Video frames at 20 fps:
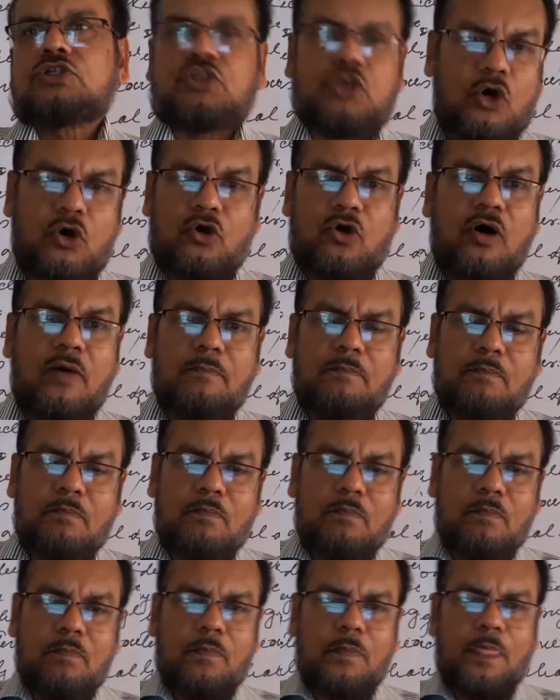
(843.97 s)
So
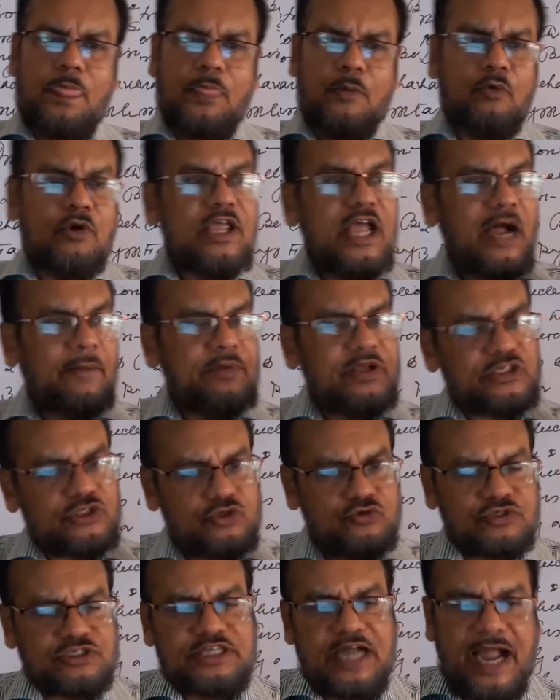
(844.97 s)
we have a
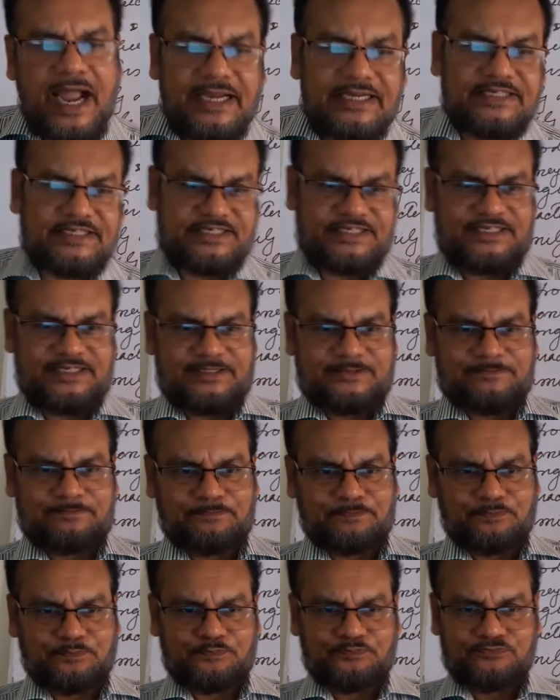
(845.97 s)
society,
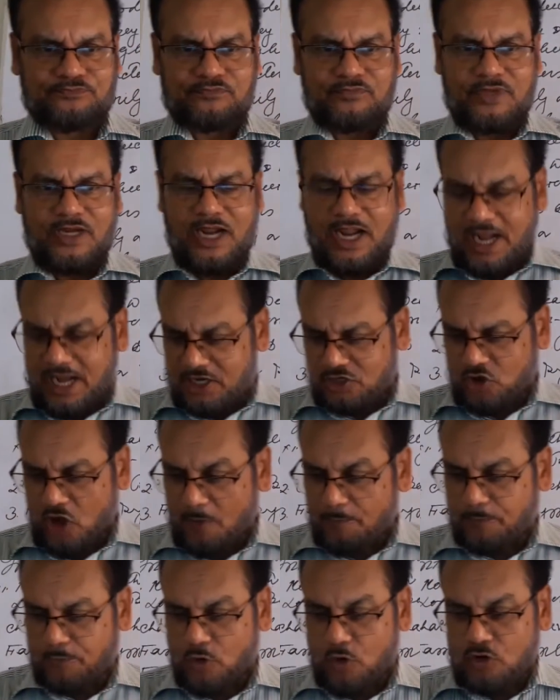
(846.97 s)
and
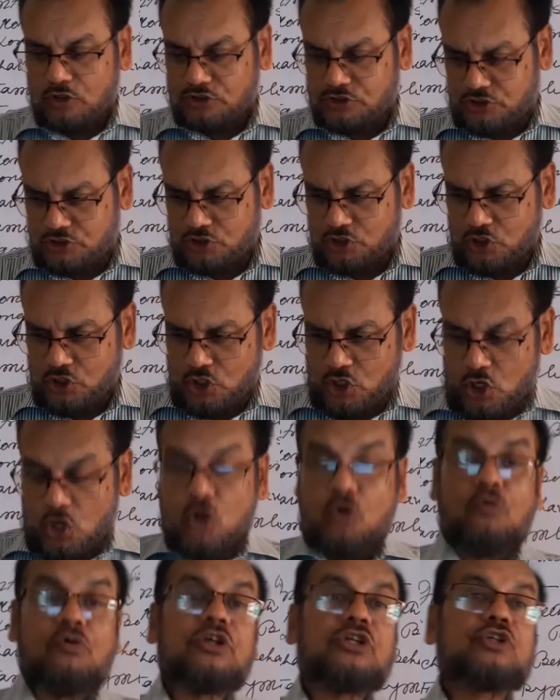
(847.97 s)
of course
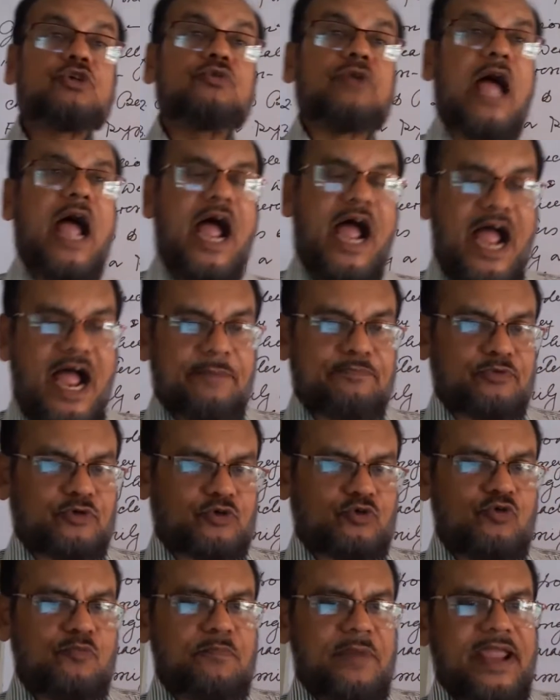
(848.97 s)
we should have
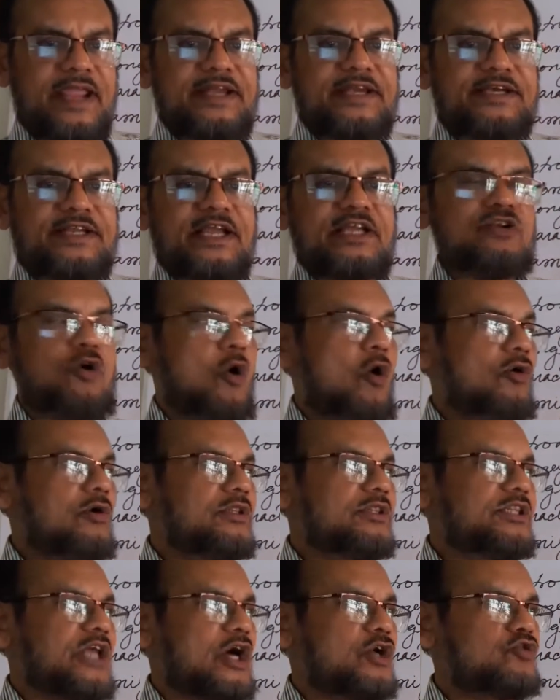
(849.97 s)
to maintain
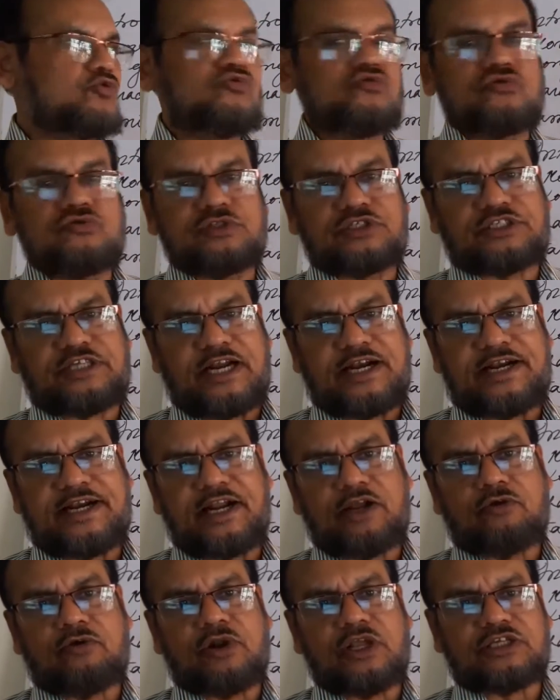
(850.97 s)
all the rules and
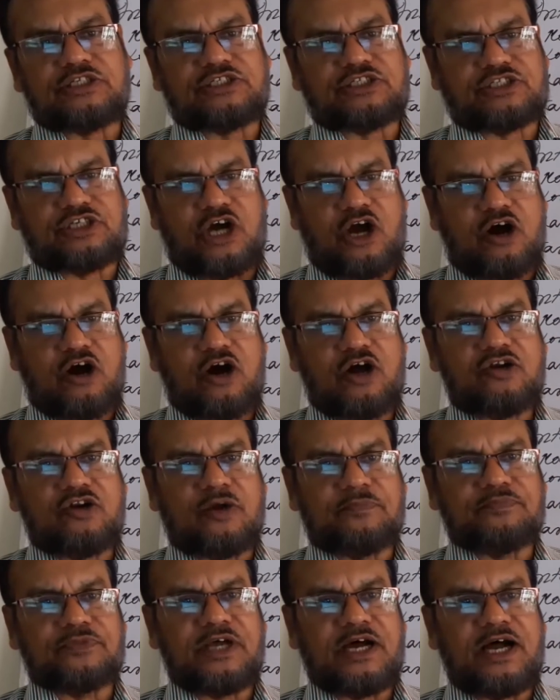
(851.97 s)
regulation
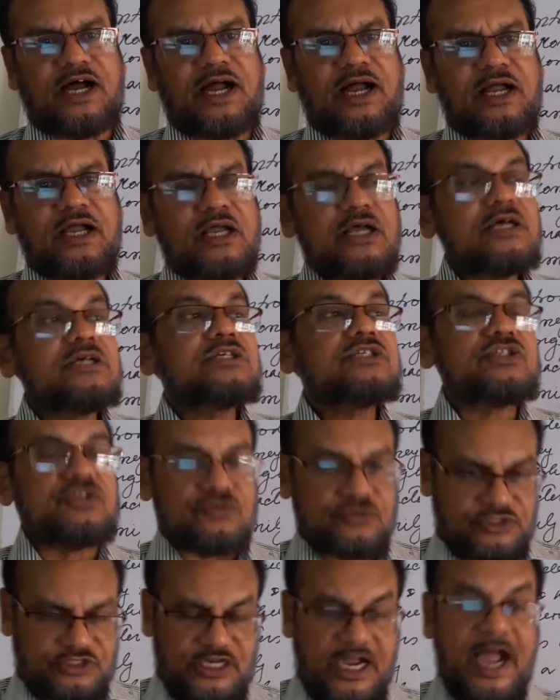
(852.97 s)
of the
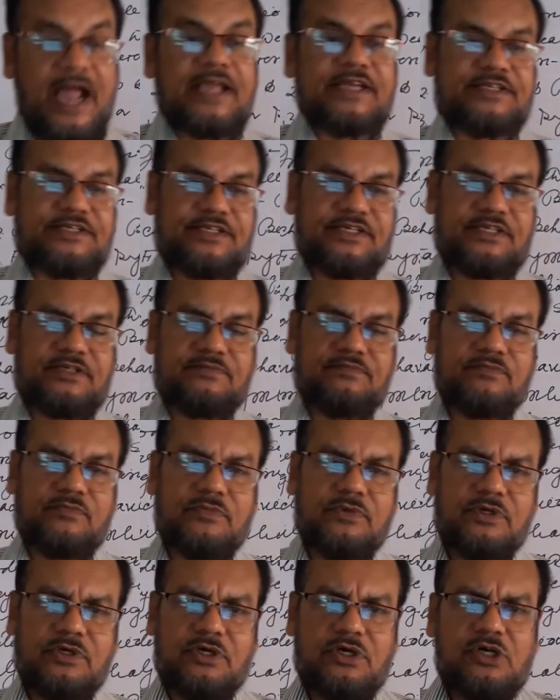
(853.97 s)
society.
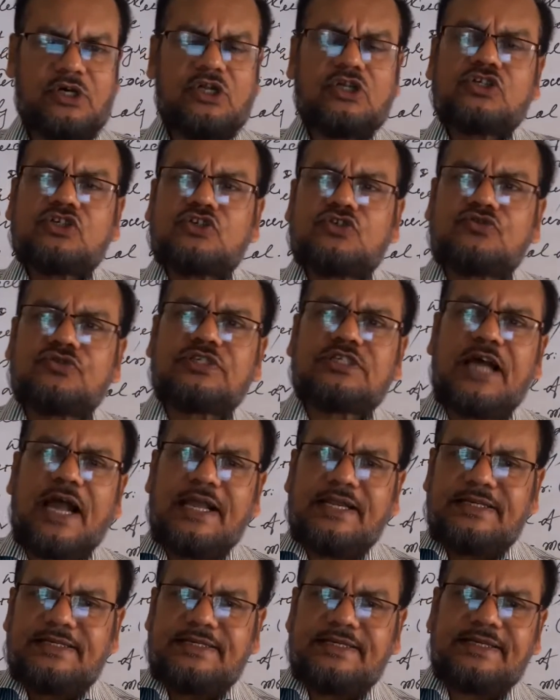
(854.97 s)

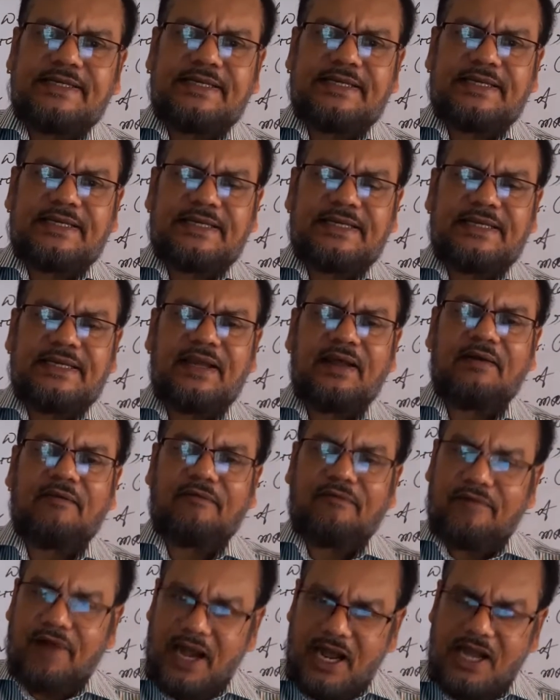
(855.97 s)
Society
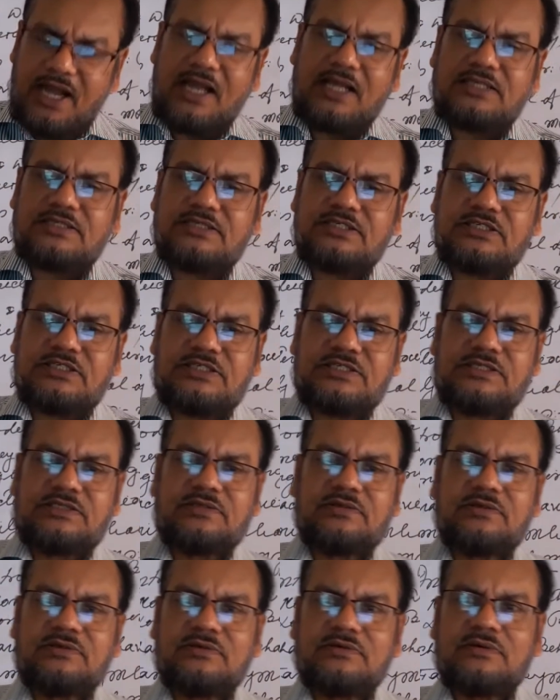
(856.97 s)
runs